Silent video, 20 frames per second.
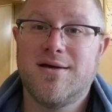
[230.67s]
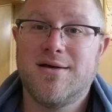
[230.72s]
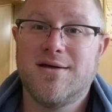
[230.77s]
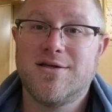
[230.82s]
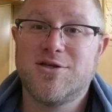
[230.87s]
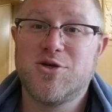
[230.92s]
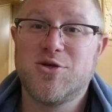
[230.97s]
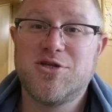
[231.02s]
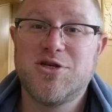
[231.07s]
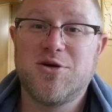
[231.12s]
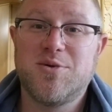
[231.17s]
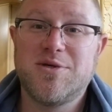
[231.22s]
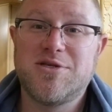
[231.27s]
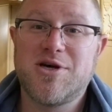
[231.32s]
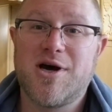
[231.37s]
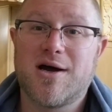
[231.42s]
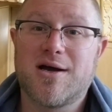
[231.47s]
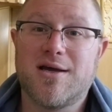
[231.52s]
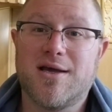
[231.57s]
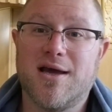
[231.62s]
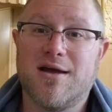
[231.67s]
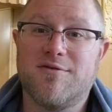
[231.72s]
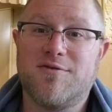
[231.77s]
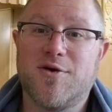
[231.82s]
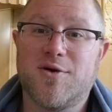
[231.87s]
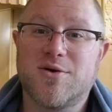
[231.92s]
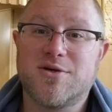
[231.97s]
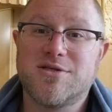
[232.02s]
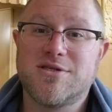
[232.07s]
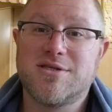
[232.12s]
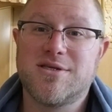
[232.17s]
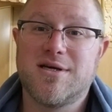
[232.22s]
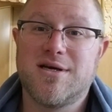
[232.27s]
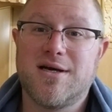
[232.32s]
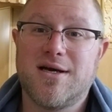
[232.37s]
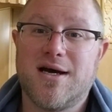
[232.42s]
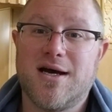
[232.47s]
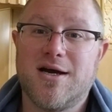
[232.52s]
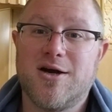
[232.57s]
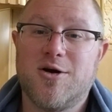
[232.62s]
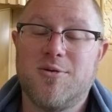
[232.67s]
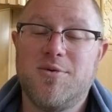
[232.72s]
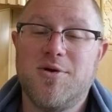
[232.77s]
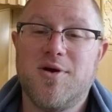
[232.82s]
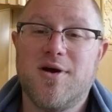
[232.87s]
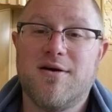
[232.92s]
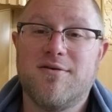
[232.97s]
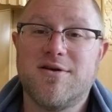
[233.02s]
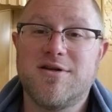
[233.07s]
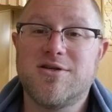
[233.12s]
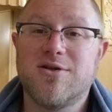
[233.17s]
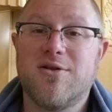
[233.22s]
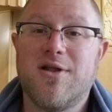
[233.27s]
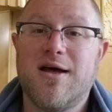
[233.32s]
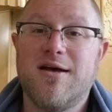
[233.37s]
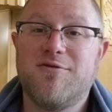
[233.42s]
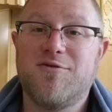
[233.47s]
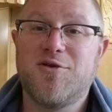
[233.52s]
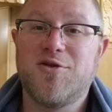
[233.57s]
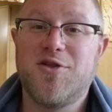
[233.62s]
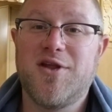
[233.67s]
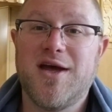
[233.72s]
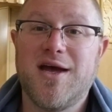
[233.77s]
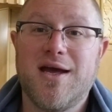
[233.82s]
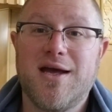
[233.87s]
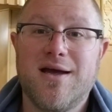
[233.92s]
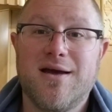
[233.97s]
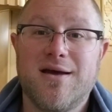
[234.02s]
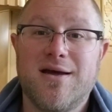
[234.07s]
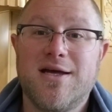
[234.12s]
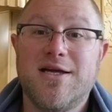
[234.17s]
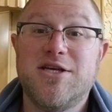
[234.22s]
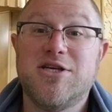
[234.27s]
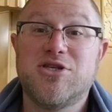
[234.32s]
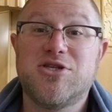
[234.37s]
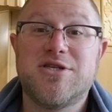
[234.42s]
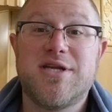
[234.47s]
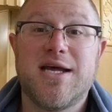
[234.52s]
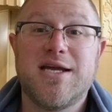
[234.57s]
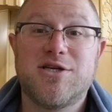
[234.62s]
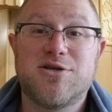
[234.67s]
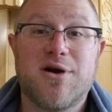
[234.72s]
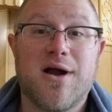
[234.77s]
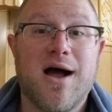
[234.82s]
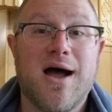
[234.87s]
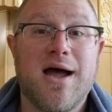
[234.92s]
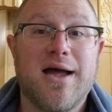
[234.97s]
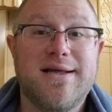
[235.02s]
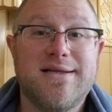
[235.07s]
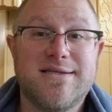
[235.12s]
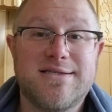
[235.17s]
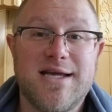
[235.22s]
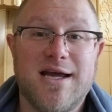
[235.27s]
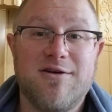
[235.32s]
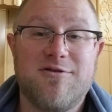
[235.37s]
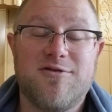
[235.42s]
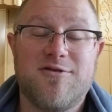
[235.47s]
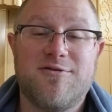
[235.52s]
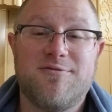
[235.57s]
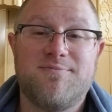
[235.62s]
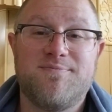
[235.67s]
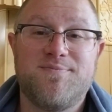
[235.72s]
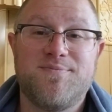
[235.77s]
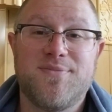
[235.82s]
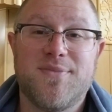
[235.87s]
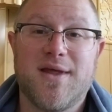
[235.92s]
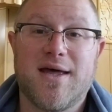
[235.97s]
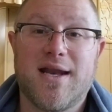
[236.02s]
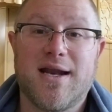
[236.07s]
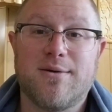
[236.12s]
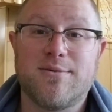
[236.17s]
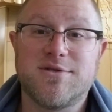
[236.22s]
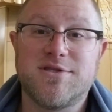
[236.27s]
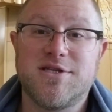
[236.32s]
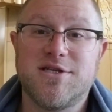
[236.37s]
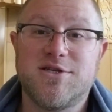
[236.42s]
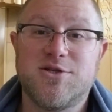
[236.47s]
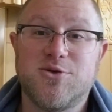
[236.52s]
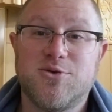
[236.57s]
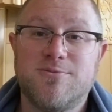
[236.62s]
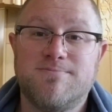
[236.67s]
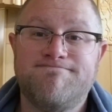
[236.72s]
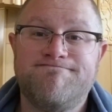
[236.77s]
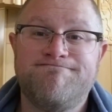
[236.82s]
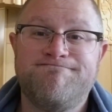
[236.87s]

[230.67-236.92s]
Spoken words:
So until we talk again, folks, I hope you have a delightful day. You stay dry and safe. And I will see you soon.